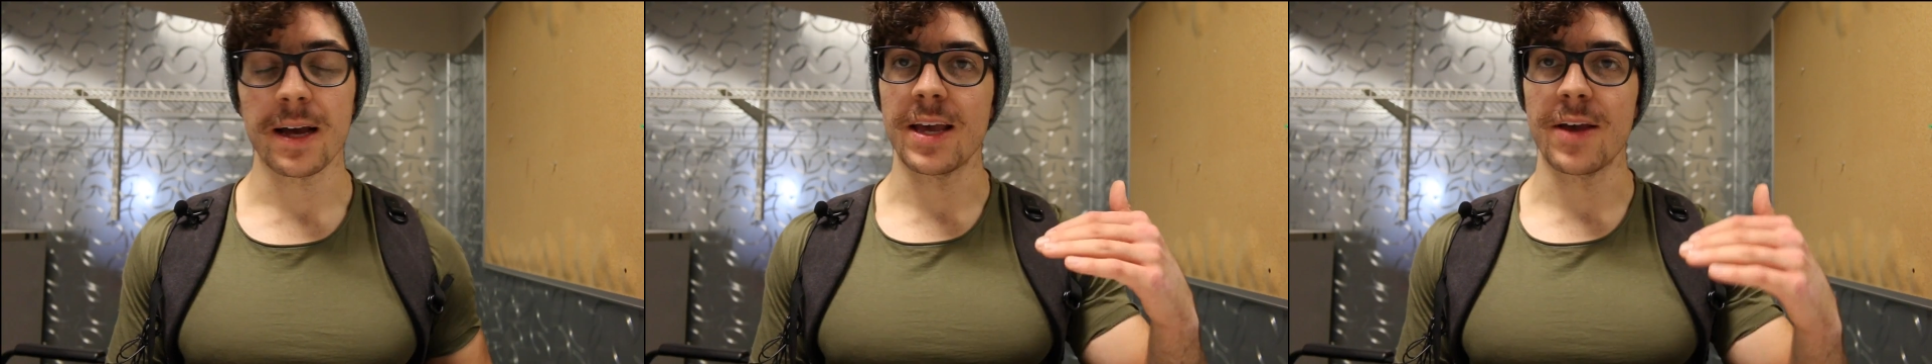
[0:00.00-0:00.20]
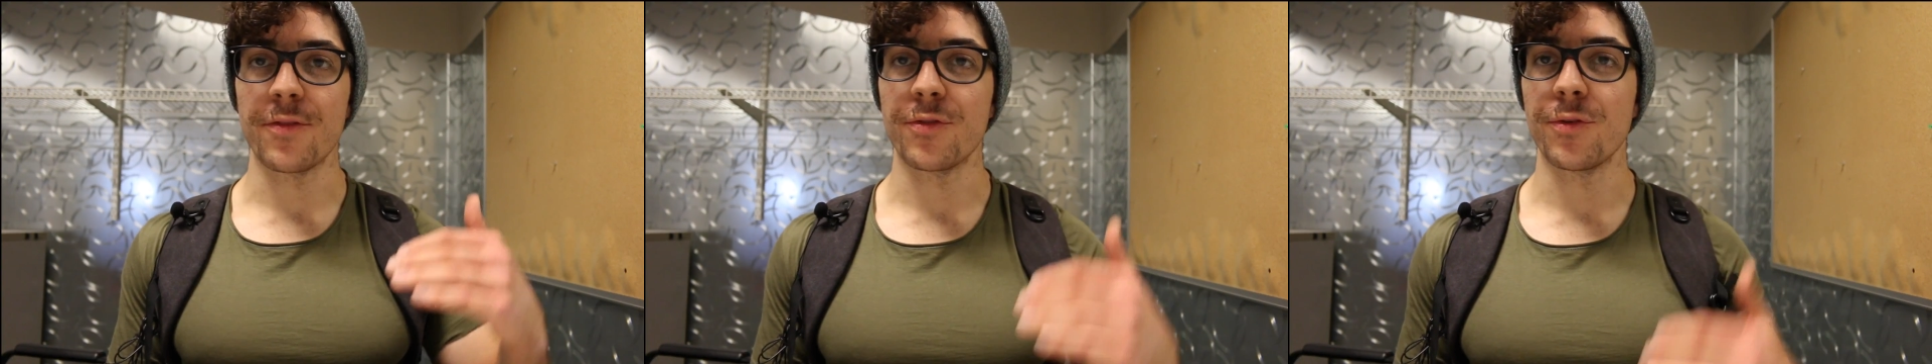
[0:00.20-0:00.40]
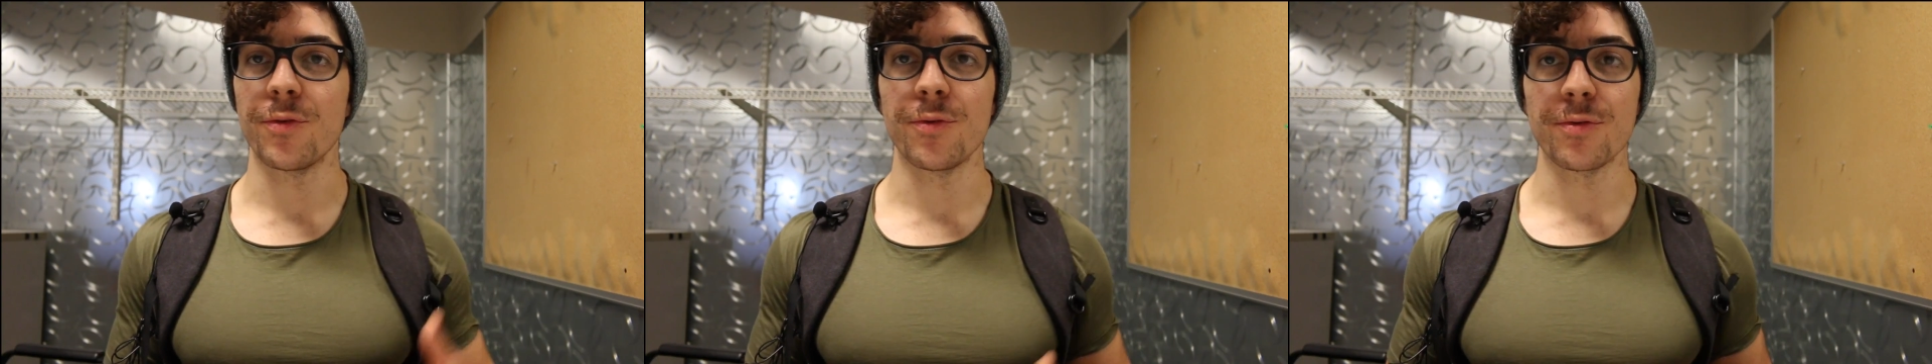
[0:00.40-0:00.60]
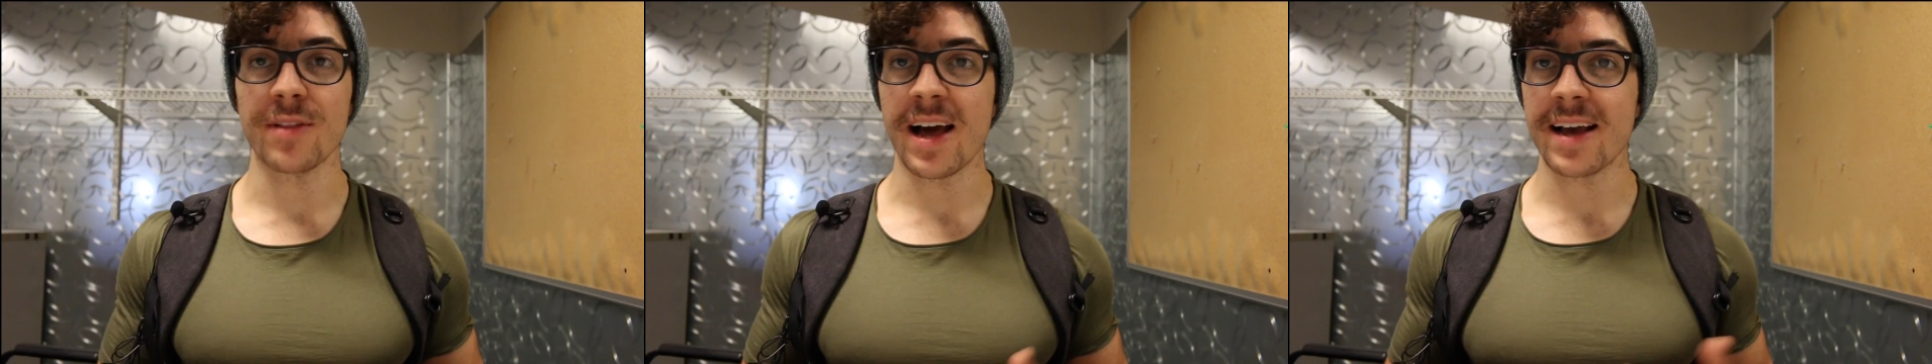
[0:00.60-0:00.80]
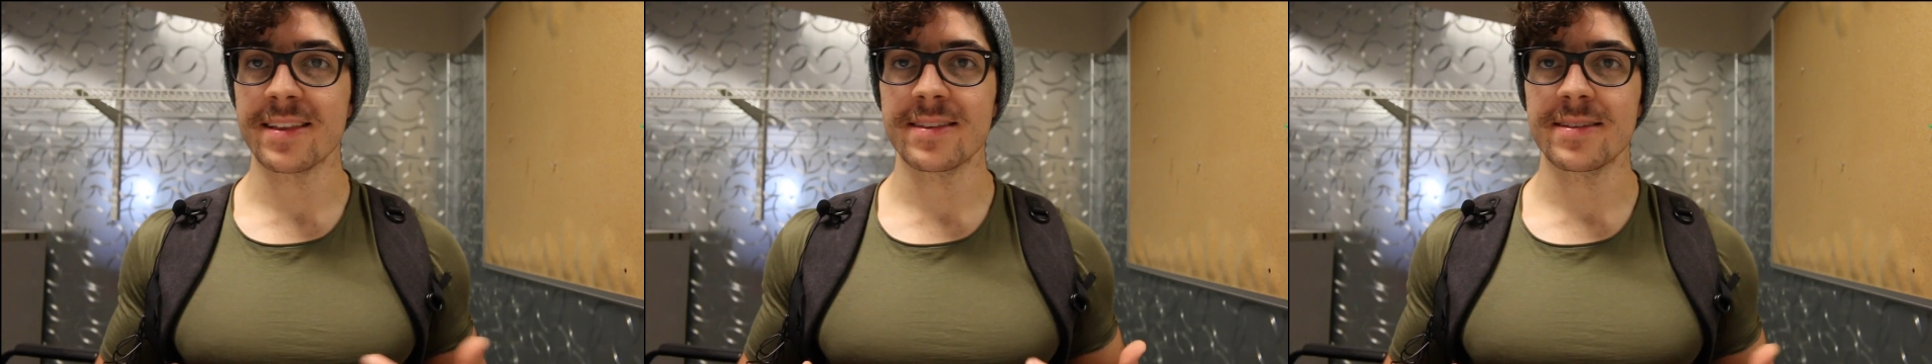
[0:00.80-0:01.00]
If you
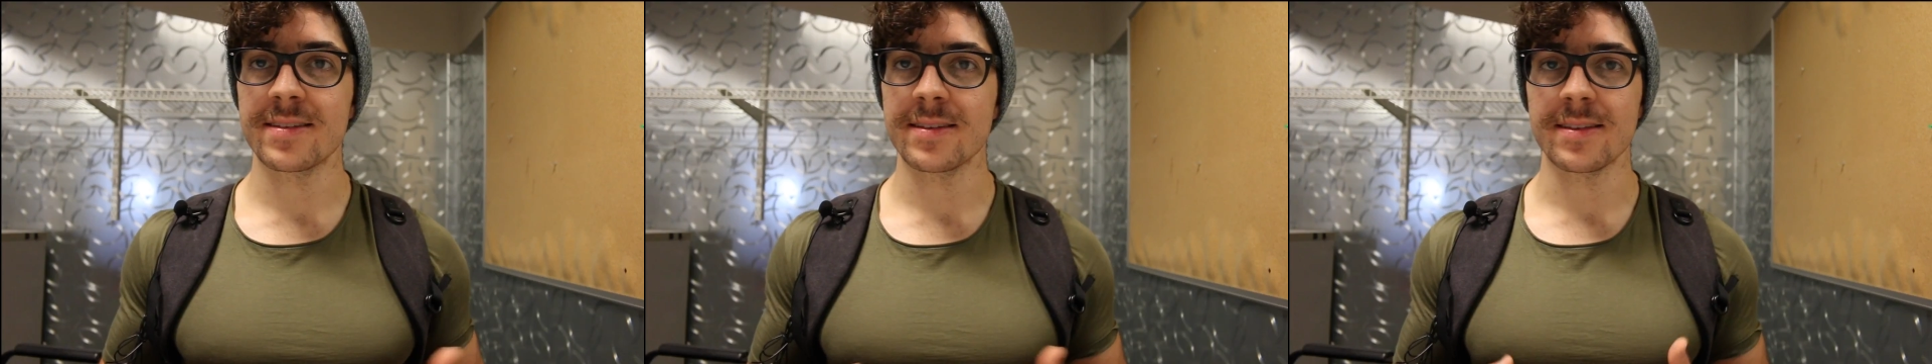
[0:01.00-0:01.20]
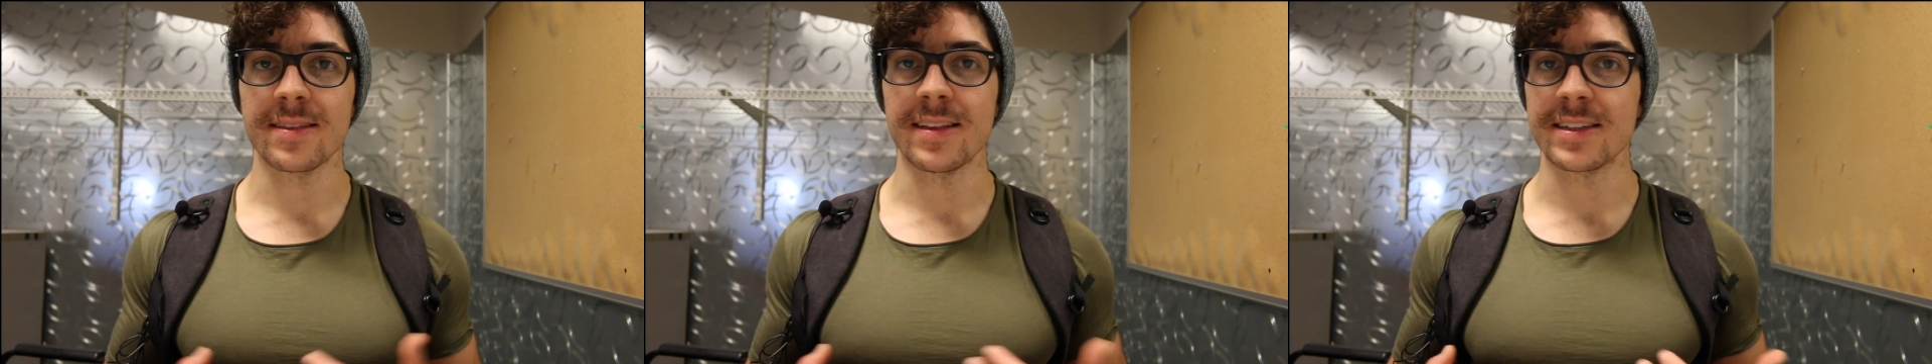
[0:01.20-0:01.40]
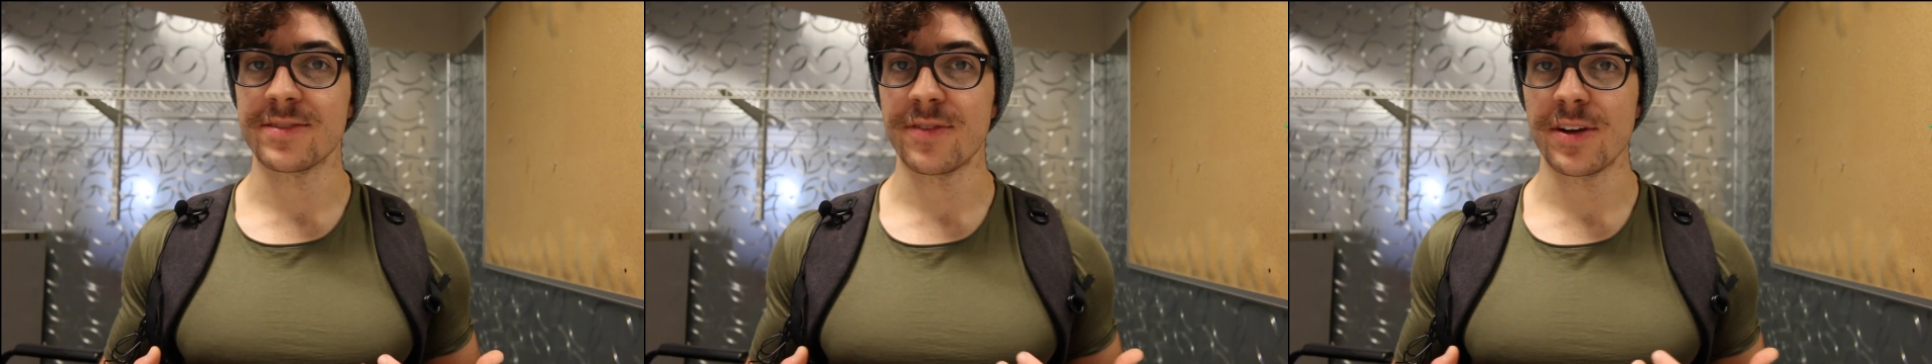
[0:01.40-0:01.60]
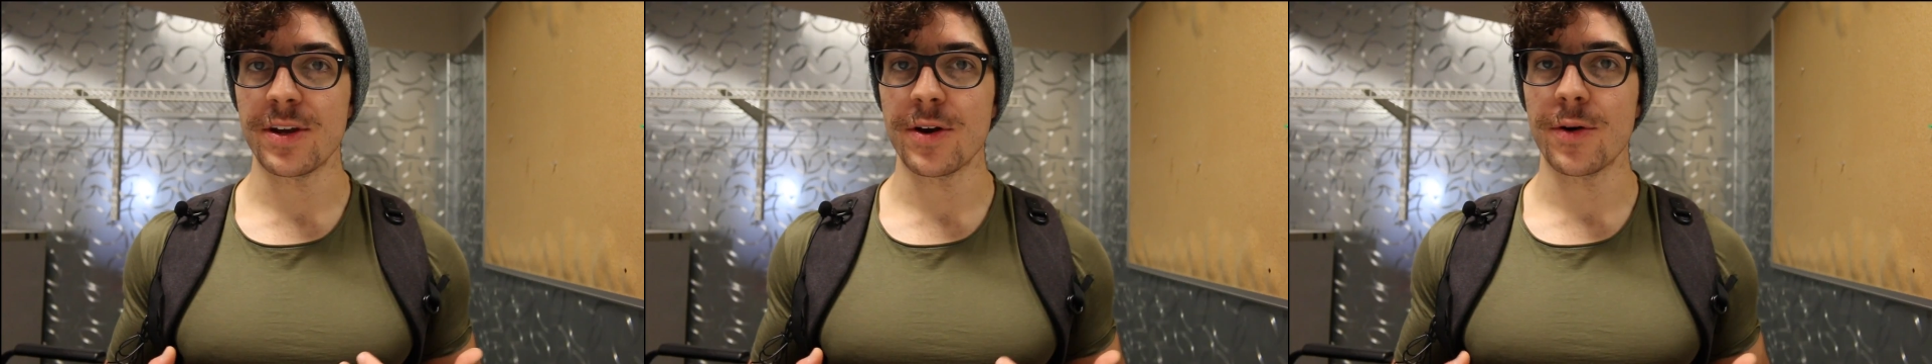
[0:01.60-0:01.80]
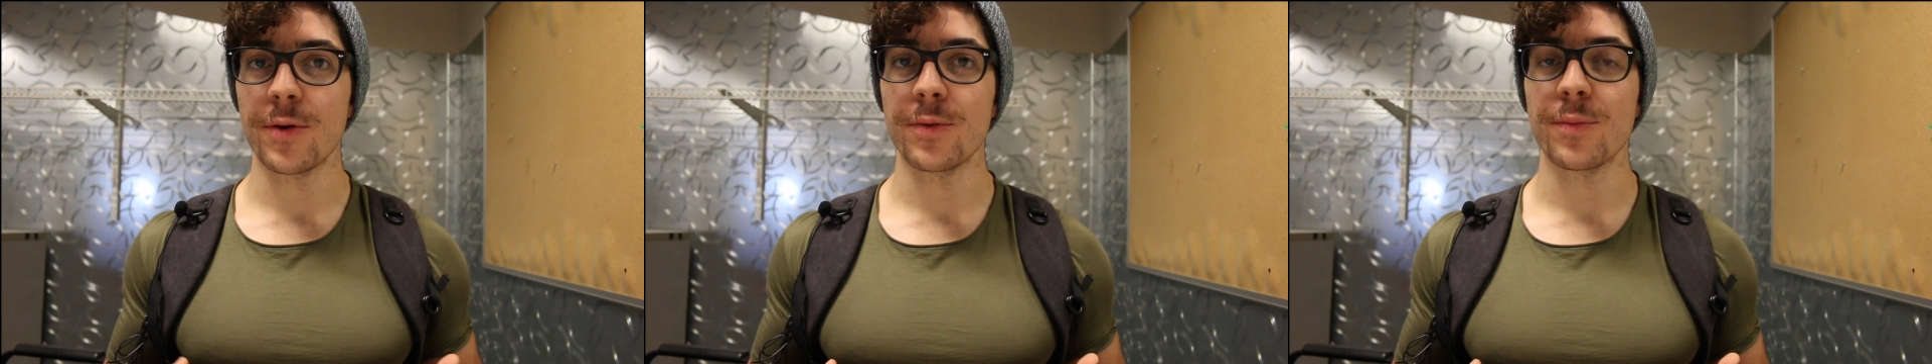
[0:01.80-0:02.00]
liked this
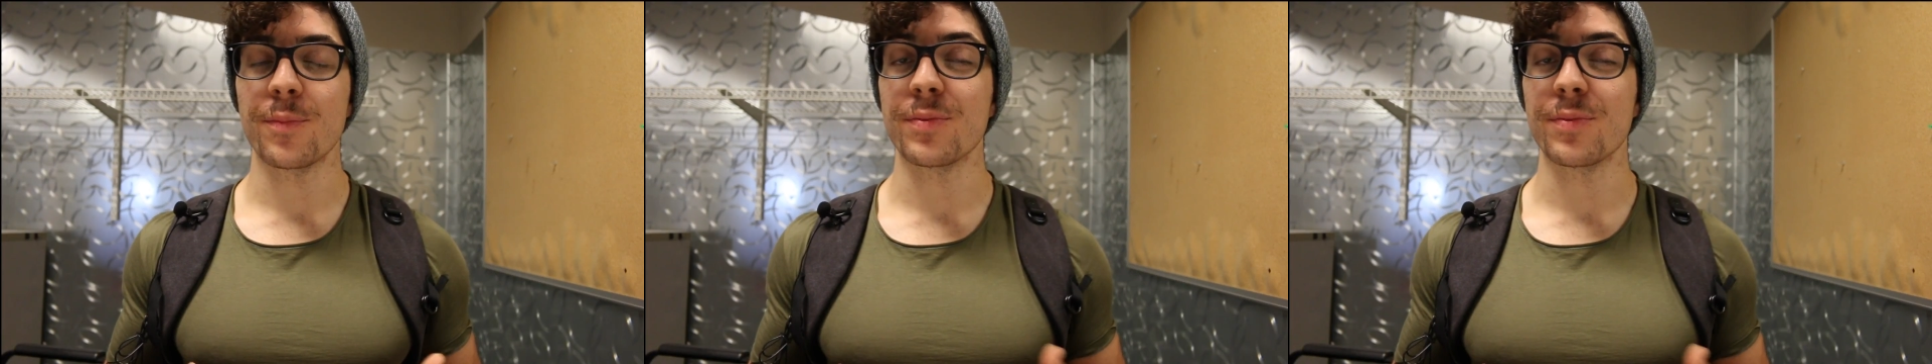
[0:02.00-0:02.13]
video,